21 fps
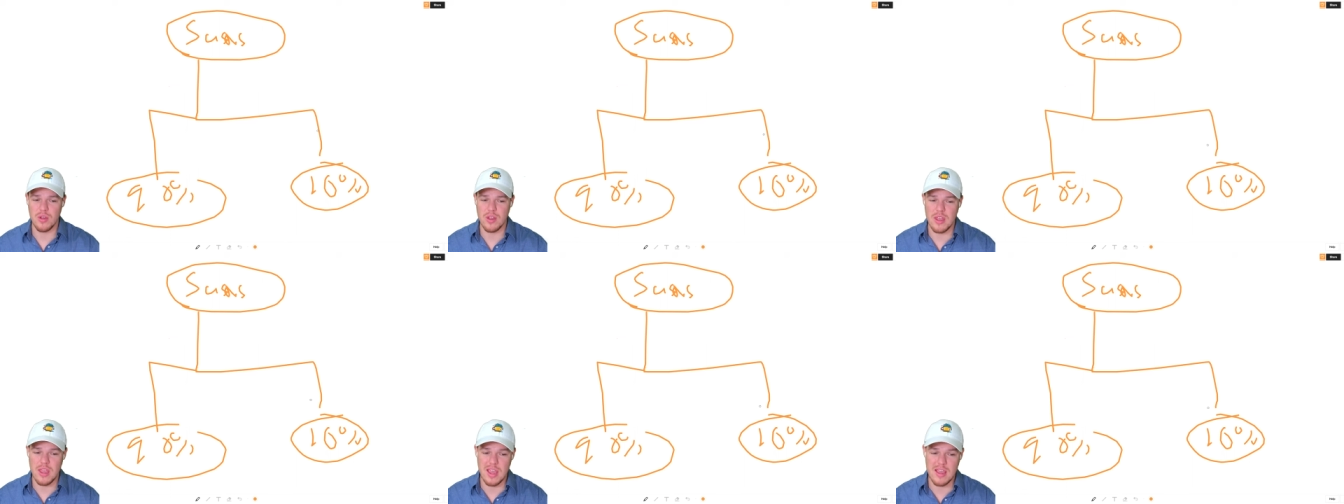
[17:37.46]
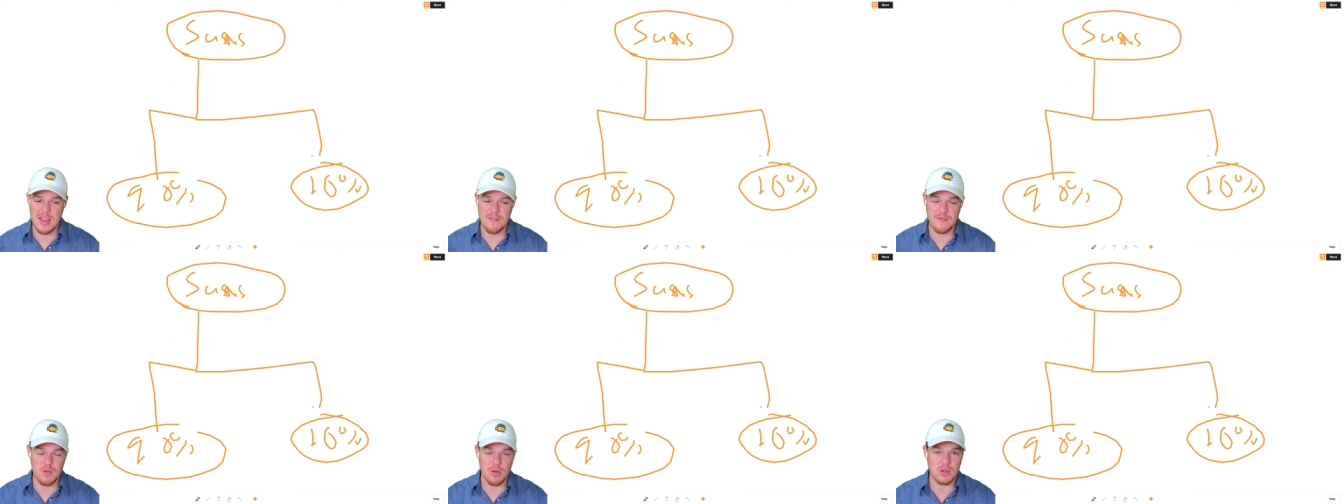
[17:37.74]

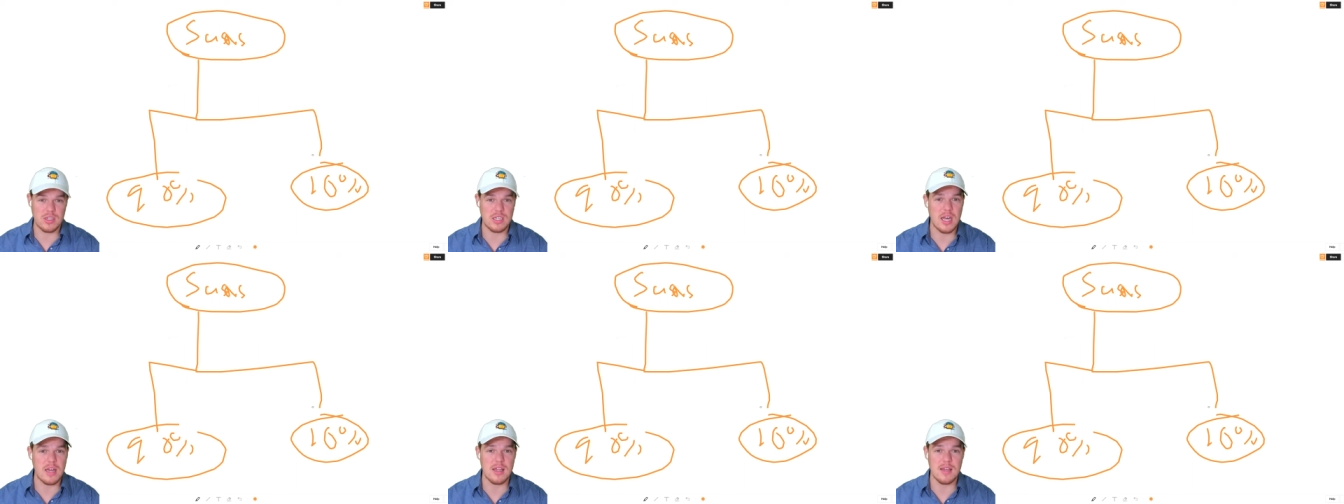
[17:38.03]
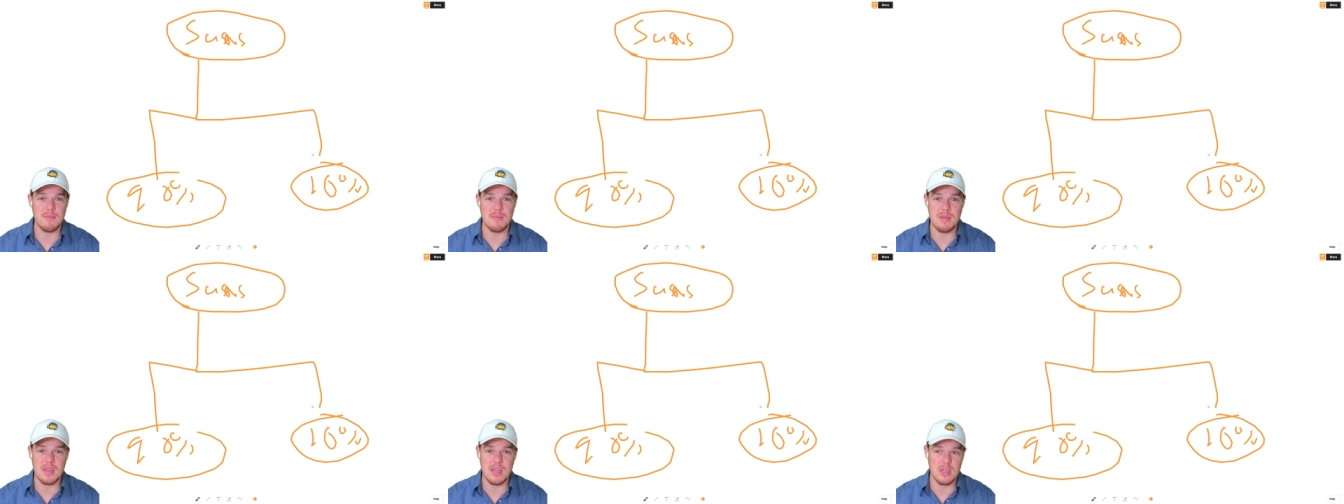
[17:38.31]
if you're
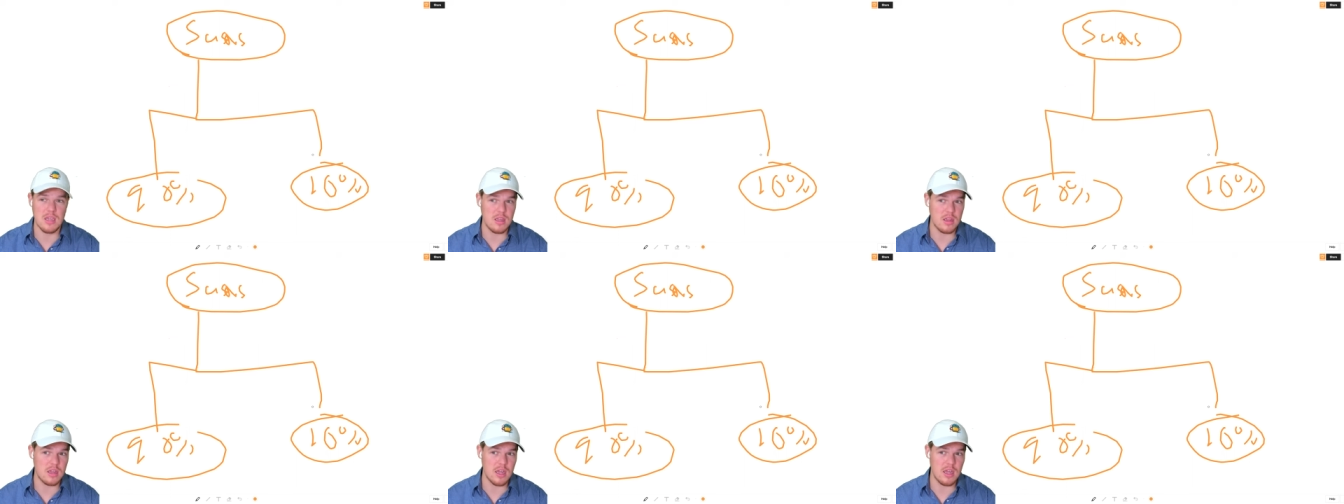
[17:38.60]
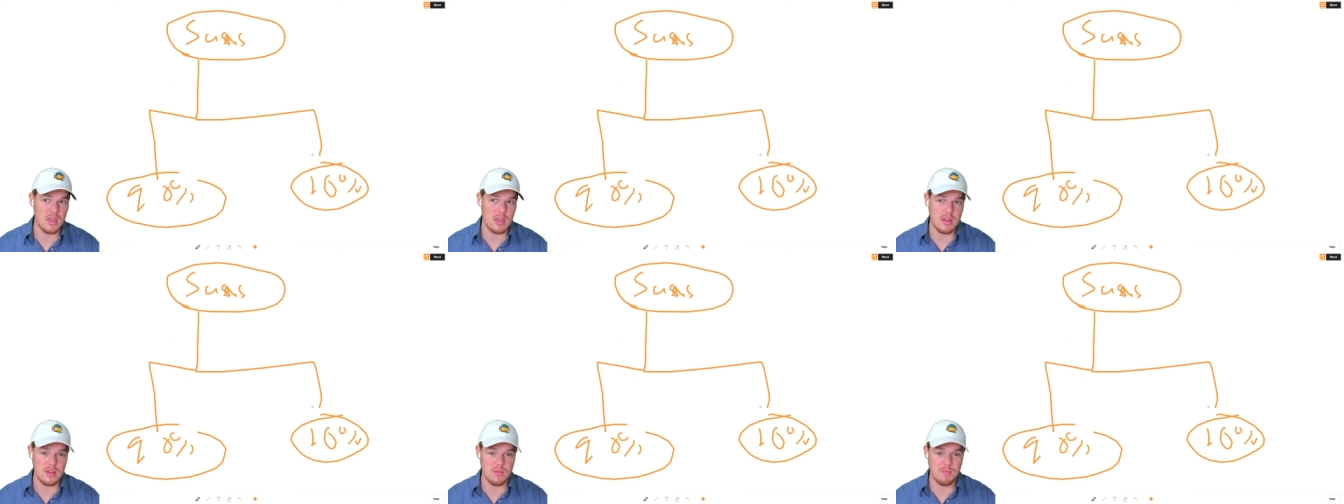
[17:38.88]
telling me
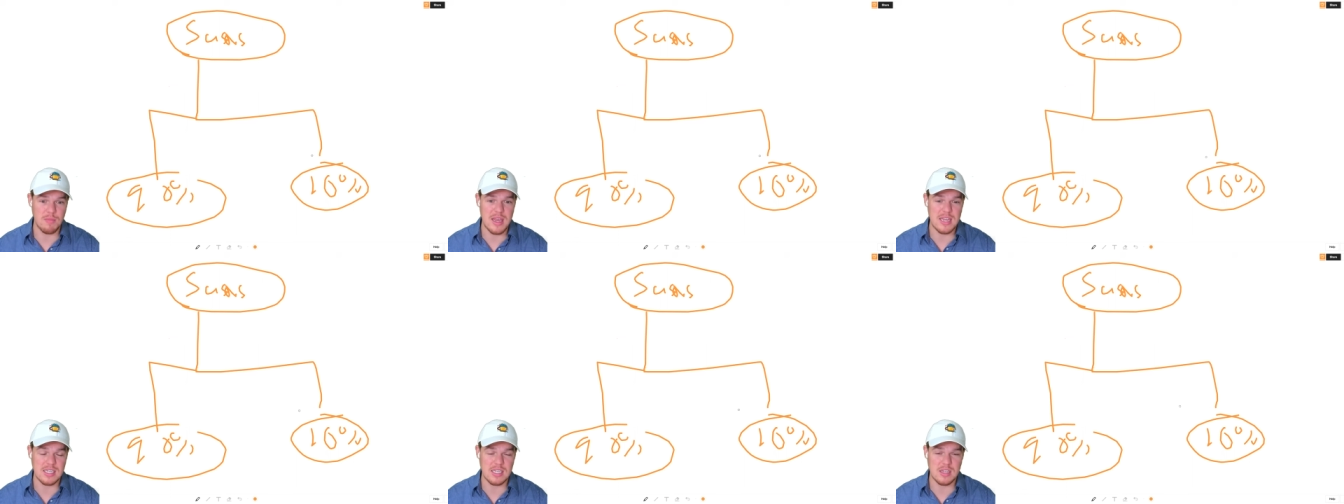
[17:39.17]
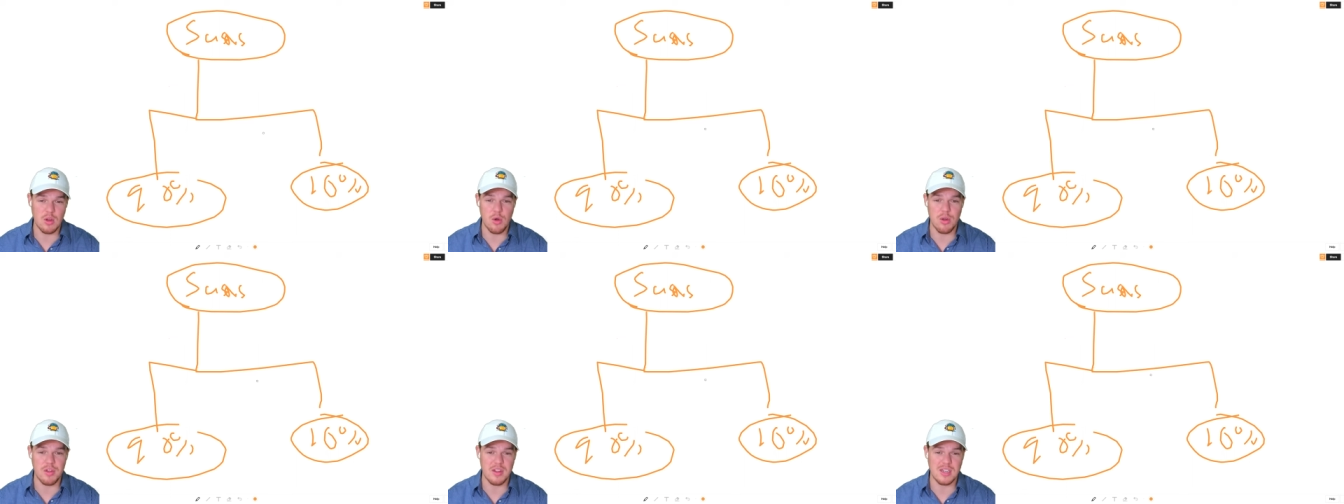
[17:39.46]
that basically
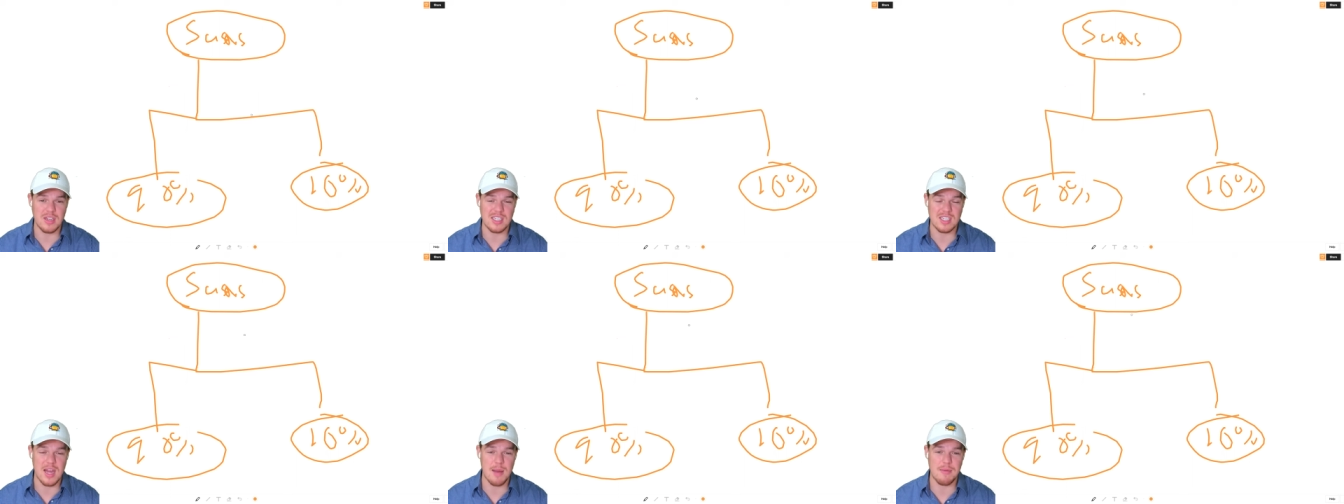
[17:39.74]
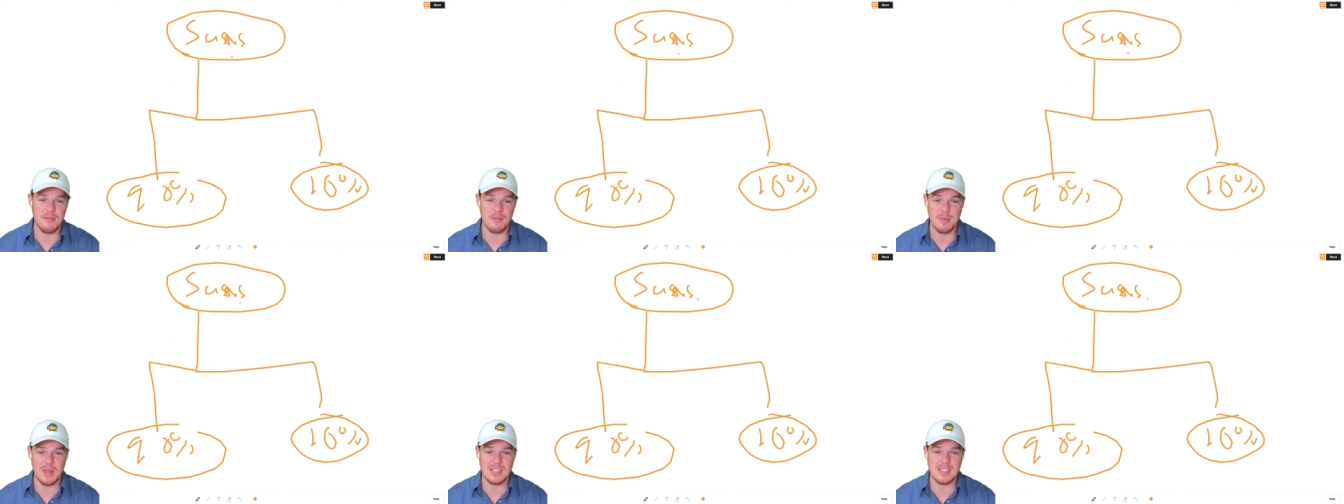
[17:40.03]
the only thing
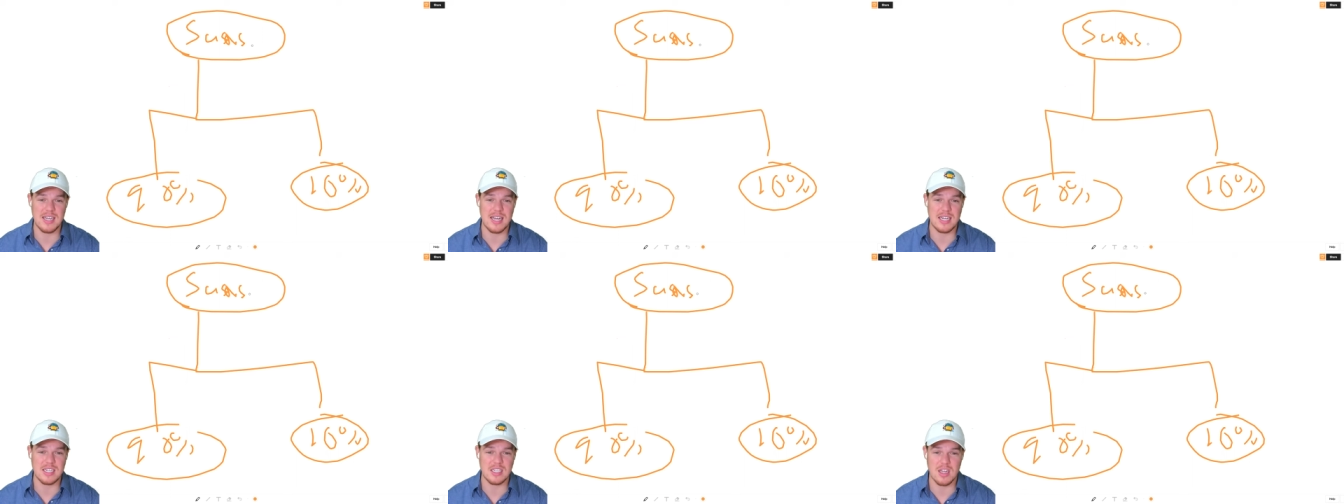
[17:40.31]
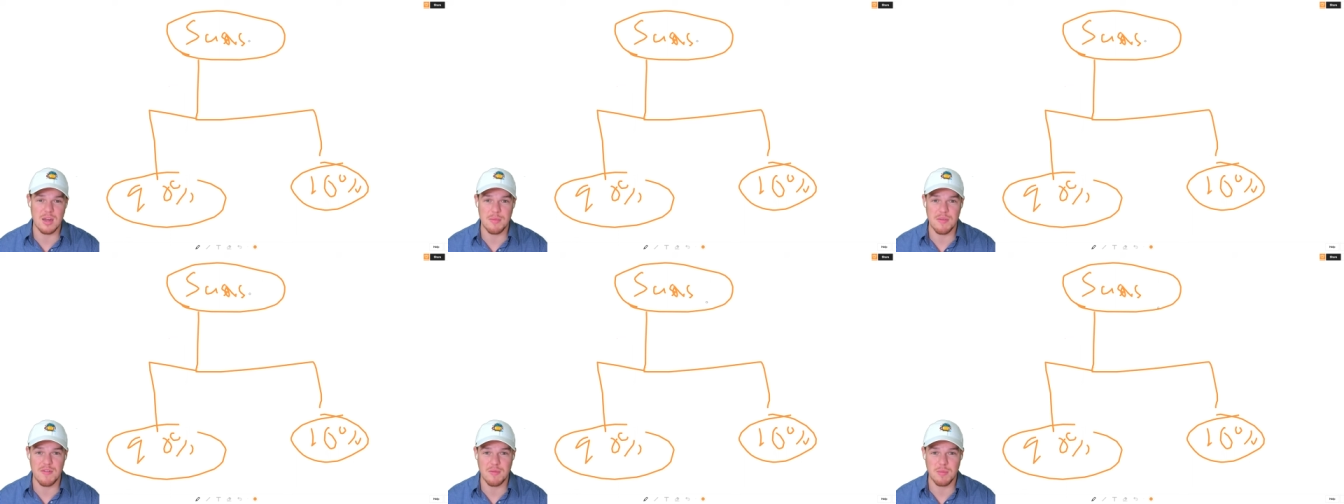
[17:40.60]
stopping from that SaaS
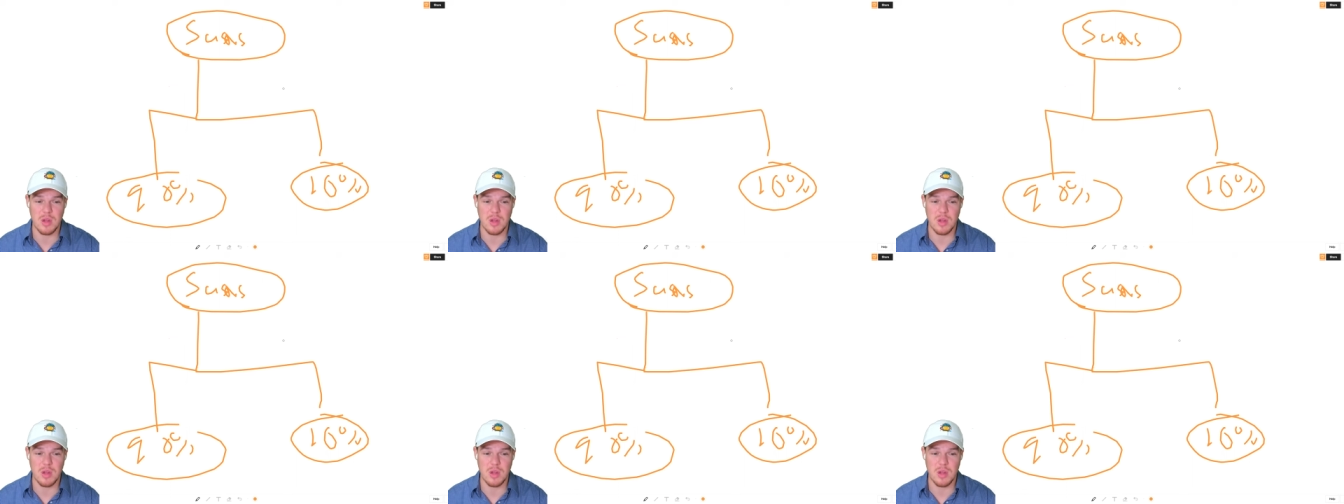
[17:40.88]
company from